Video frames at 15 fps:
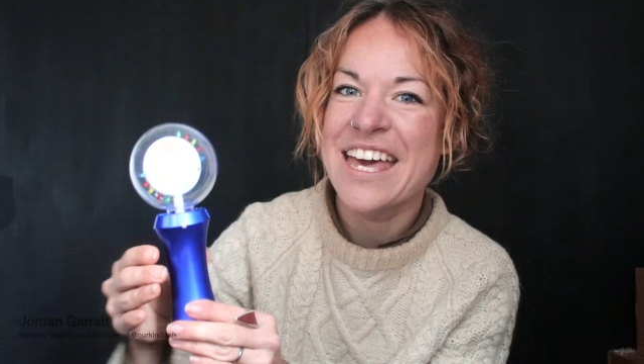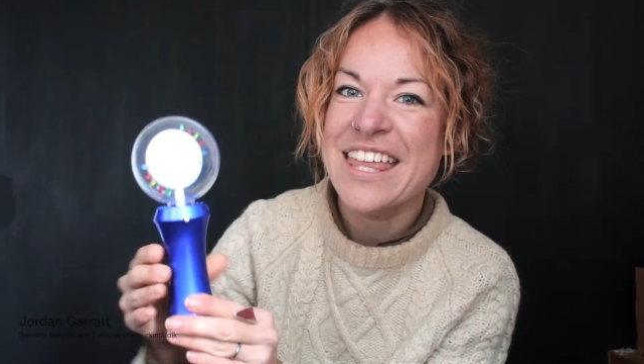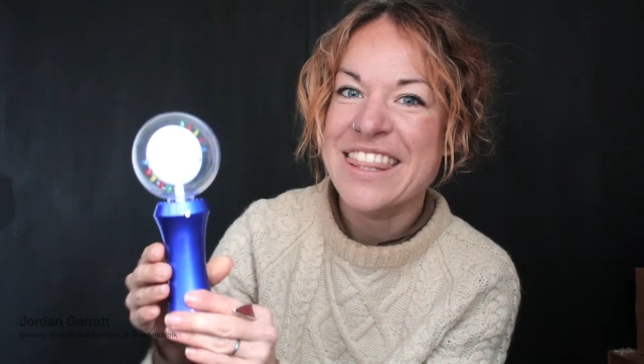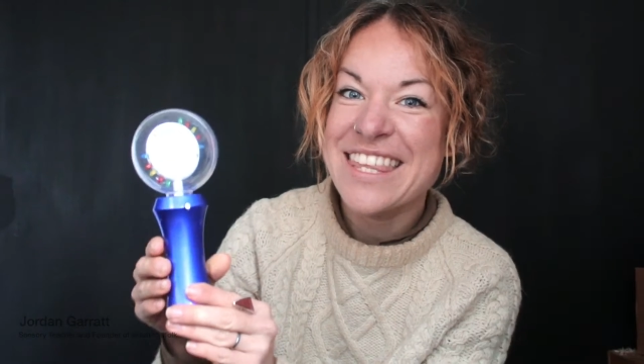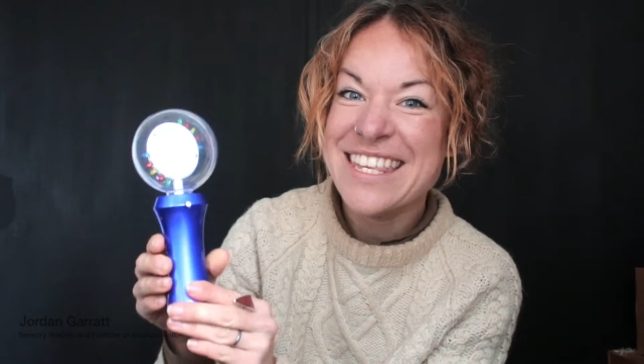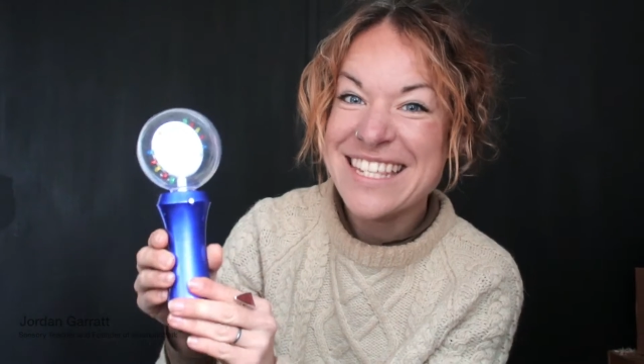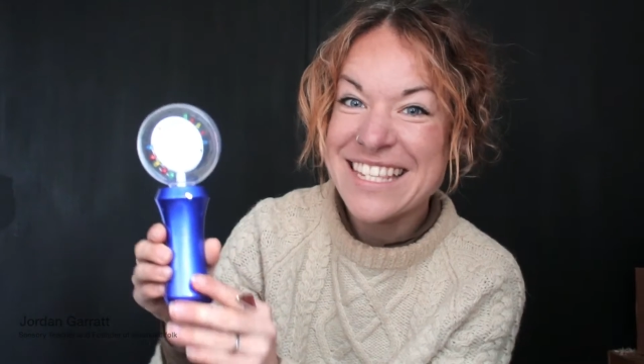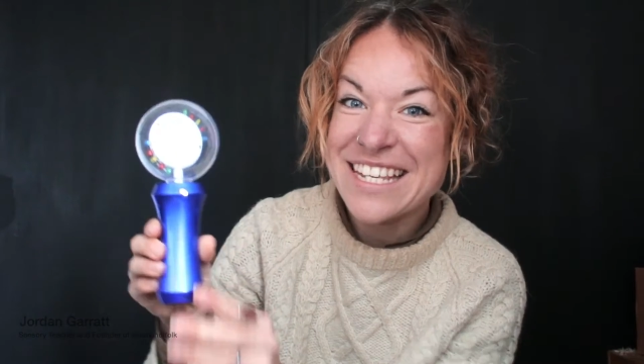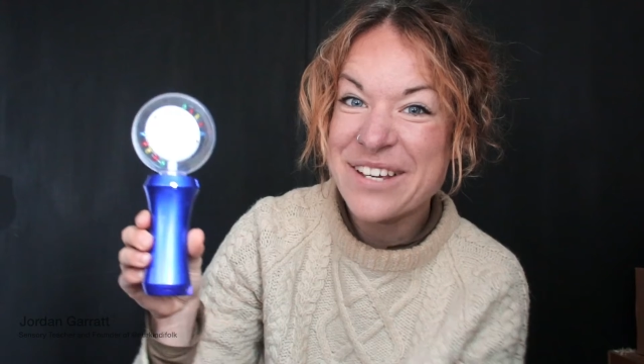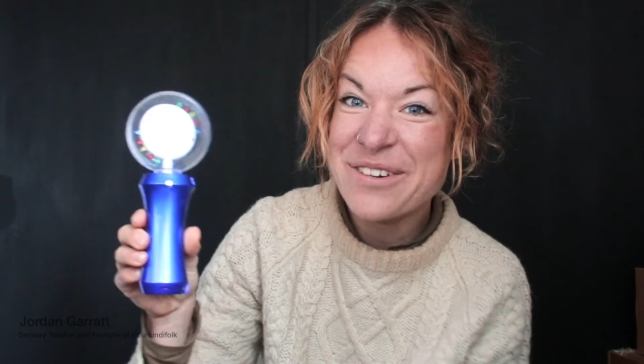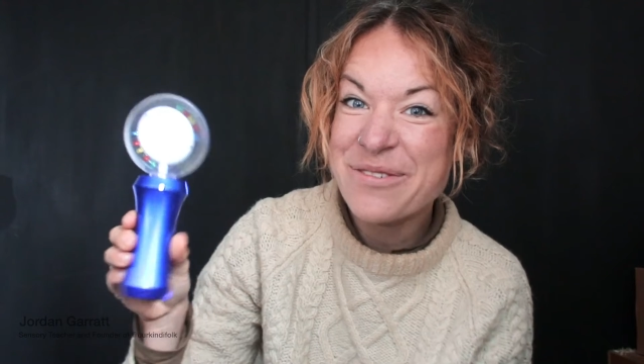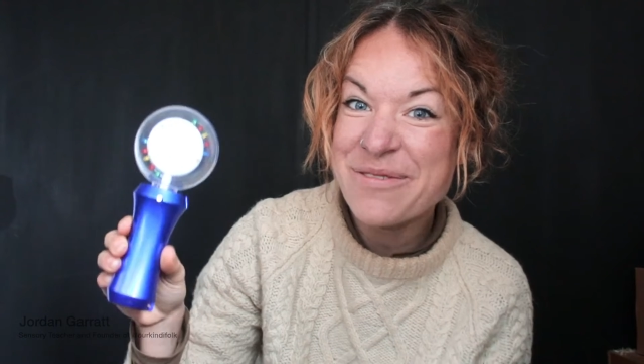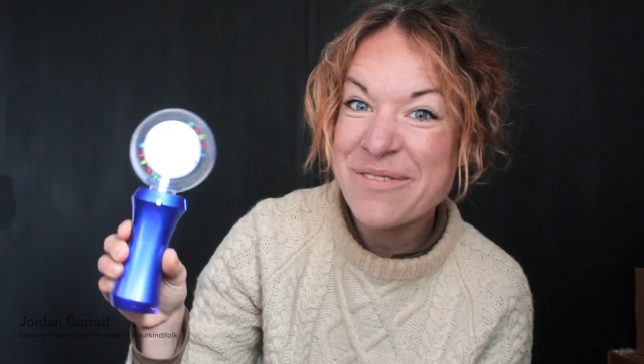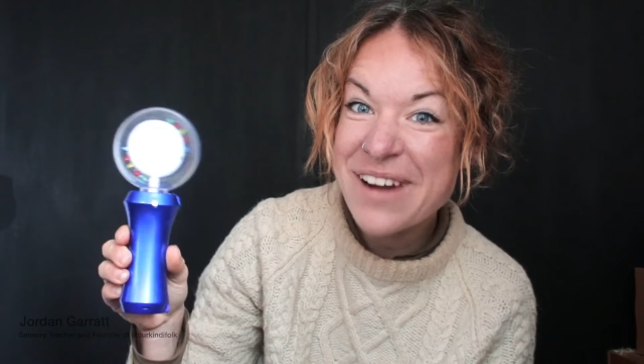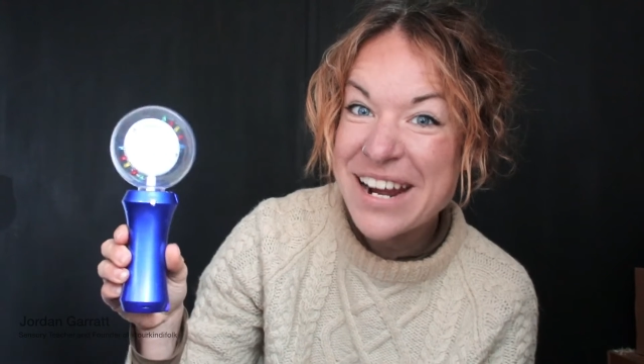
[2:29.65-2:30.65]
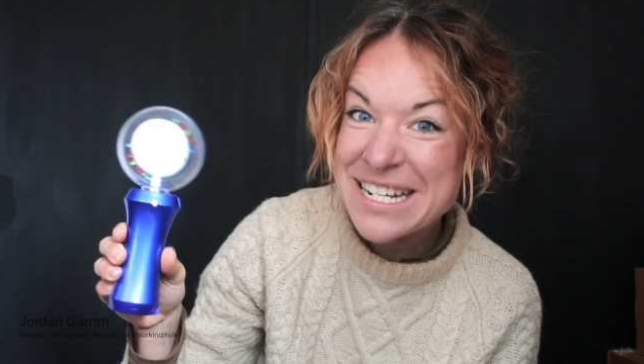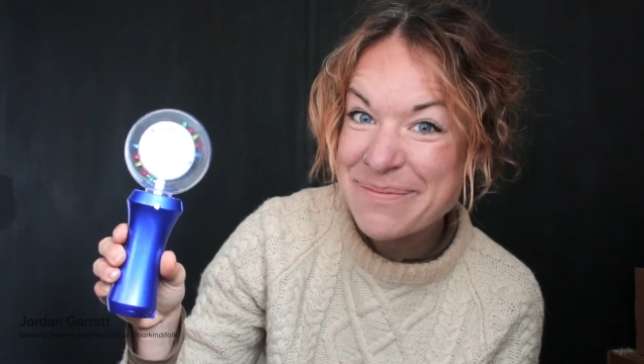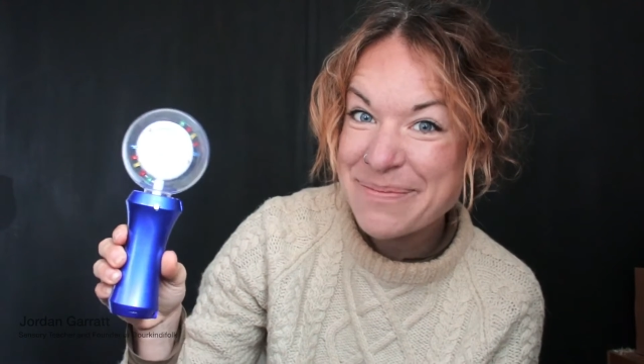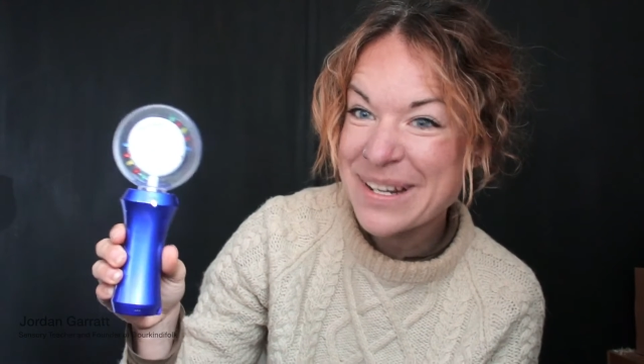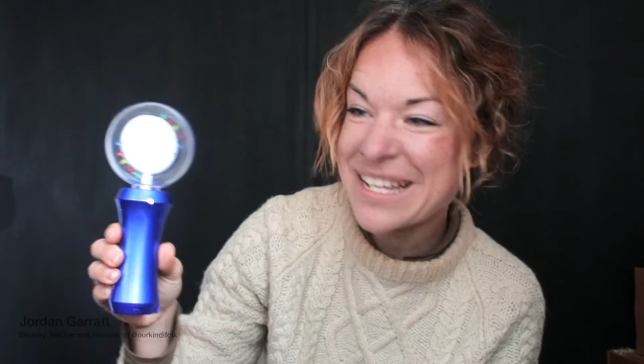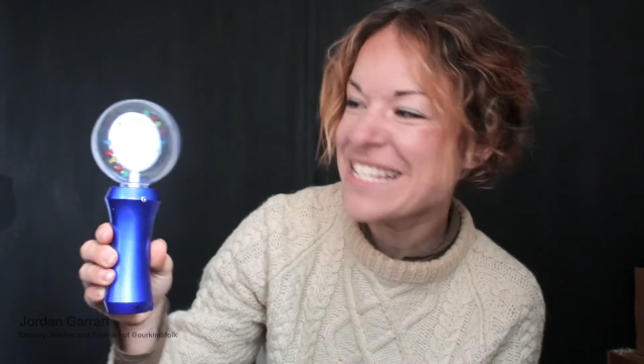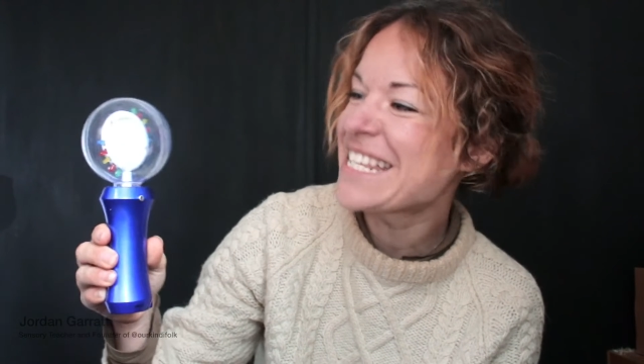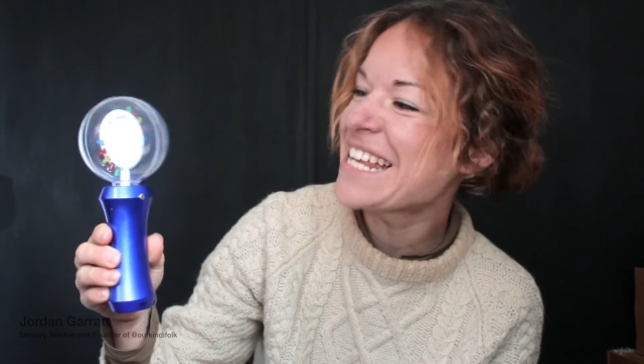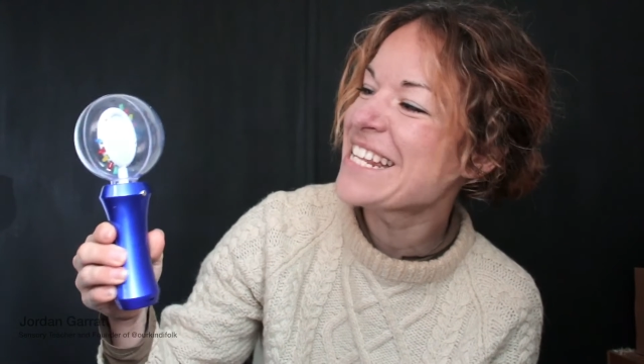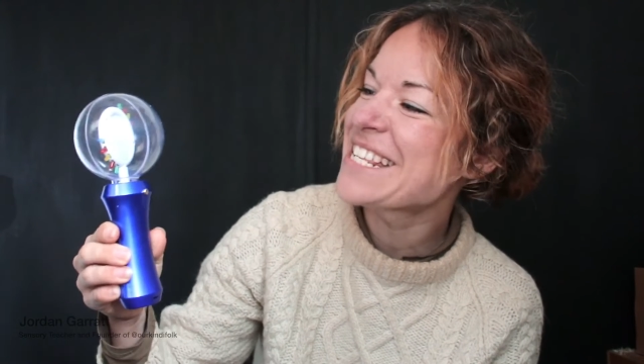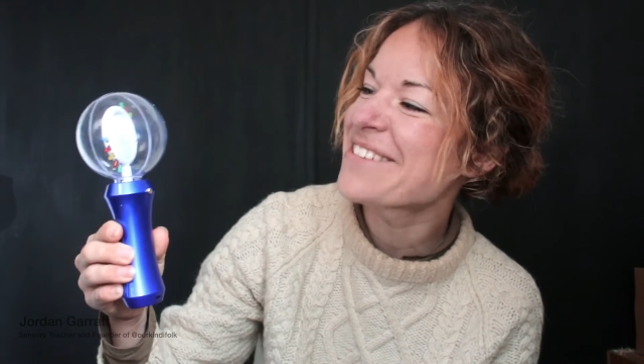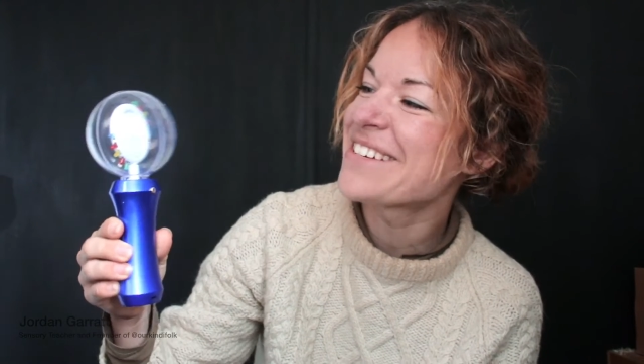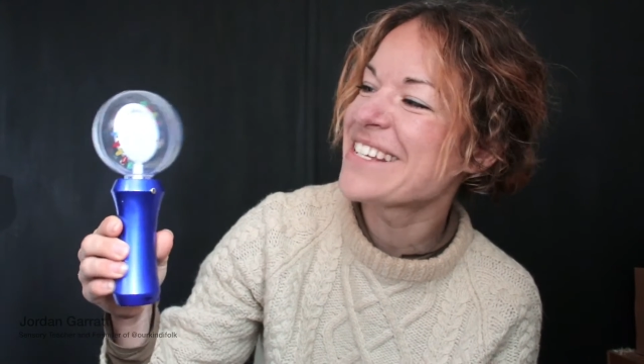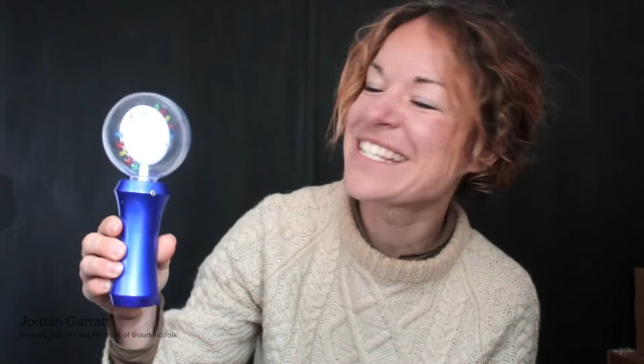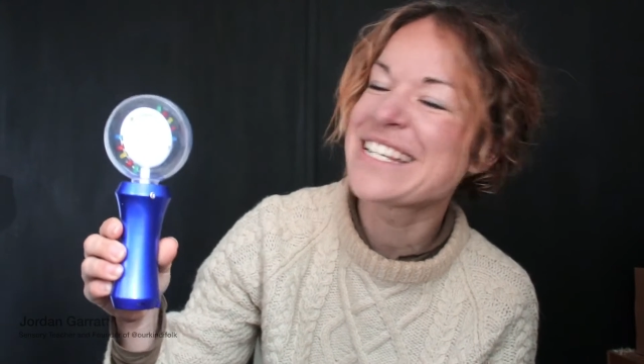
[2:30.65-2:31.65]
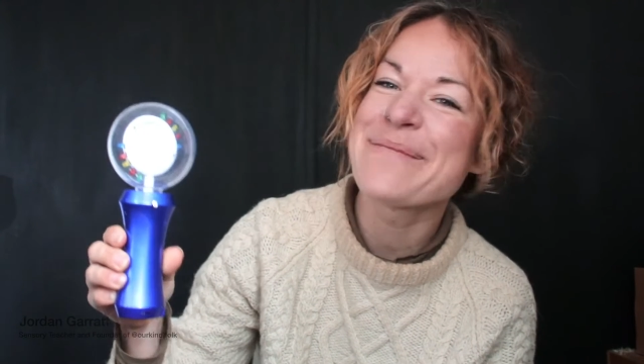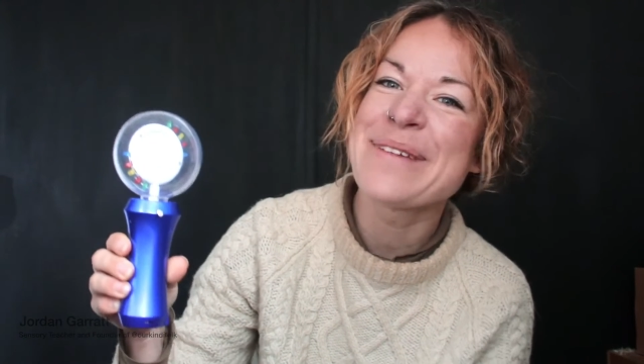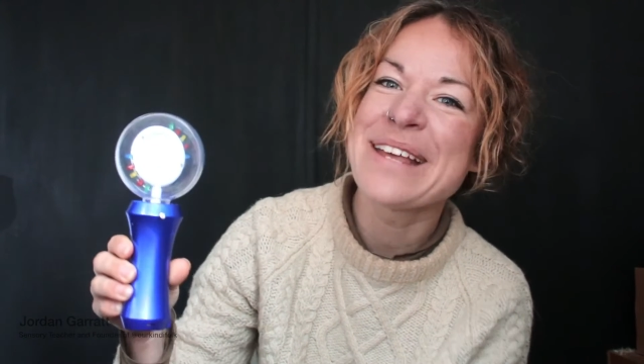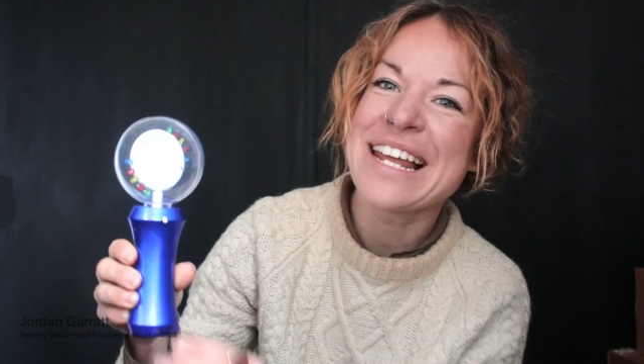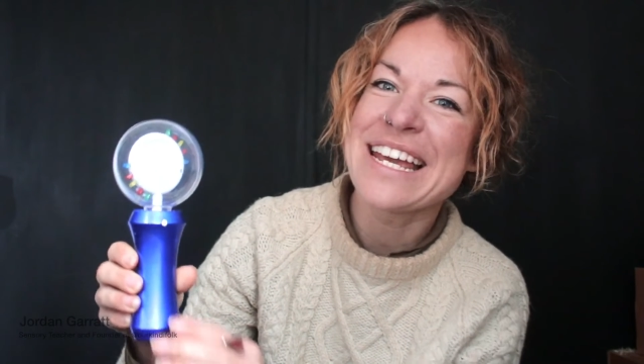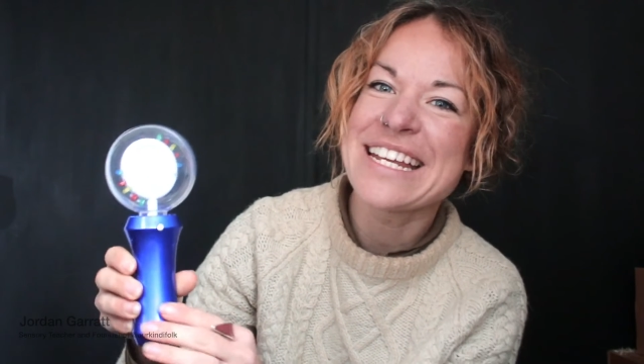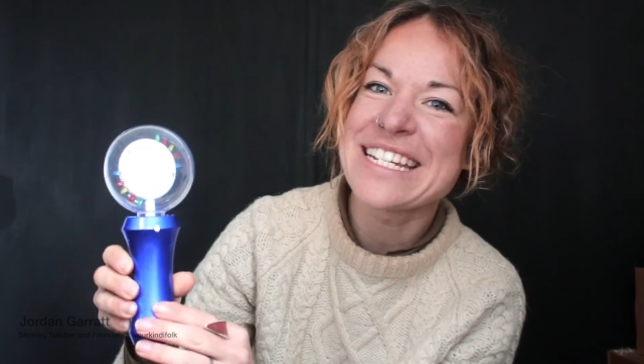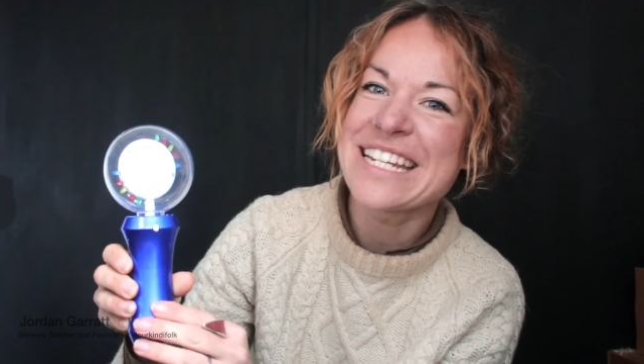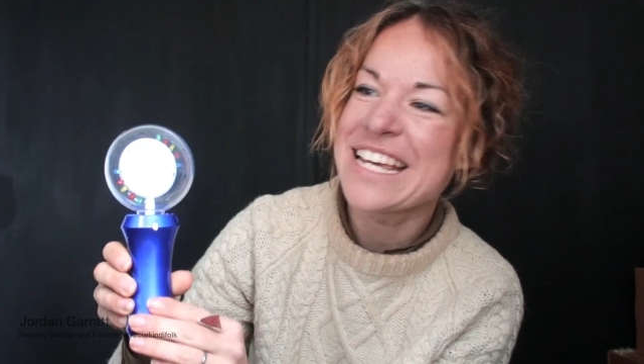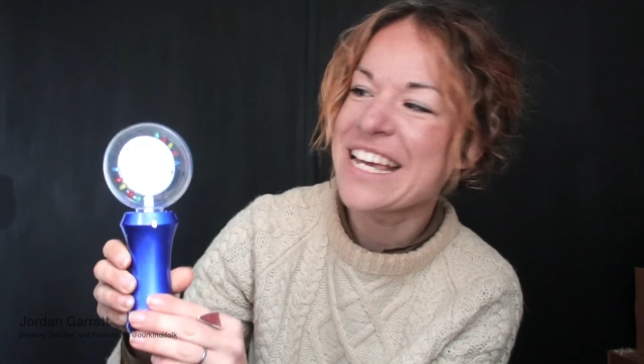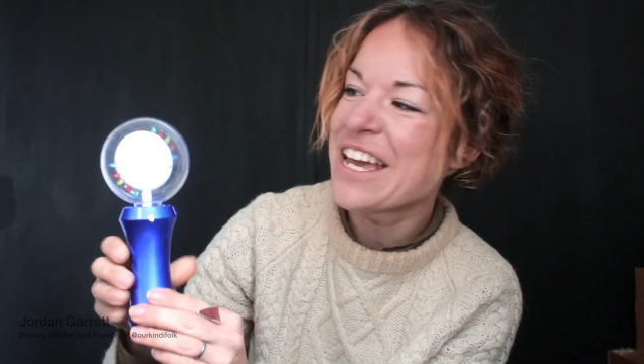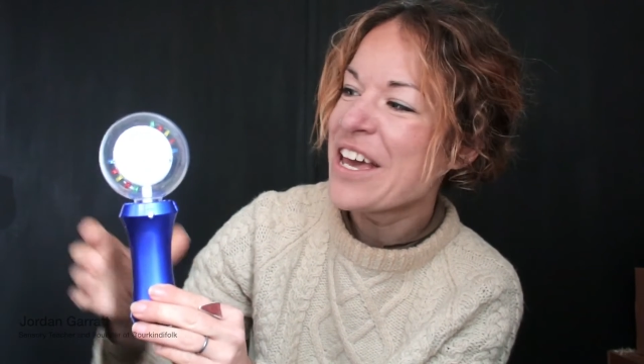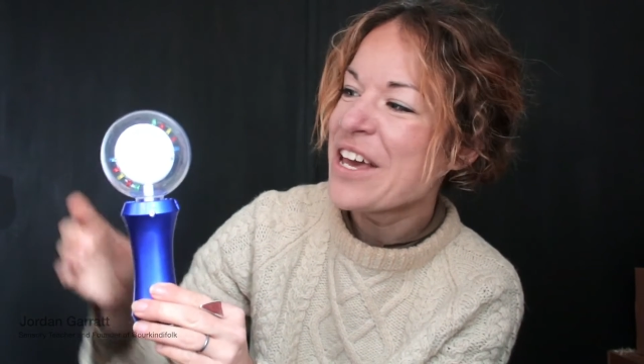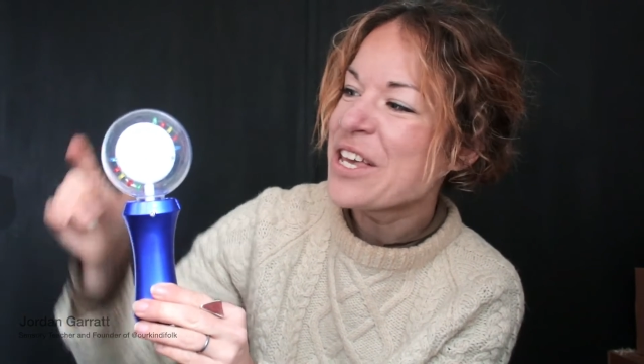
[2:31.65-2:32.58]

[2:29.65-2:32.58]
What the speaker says: This is incredibly sensory stimulating.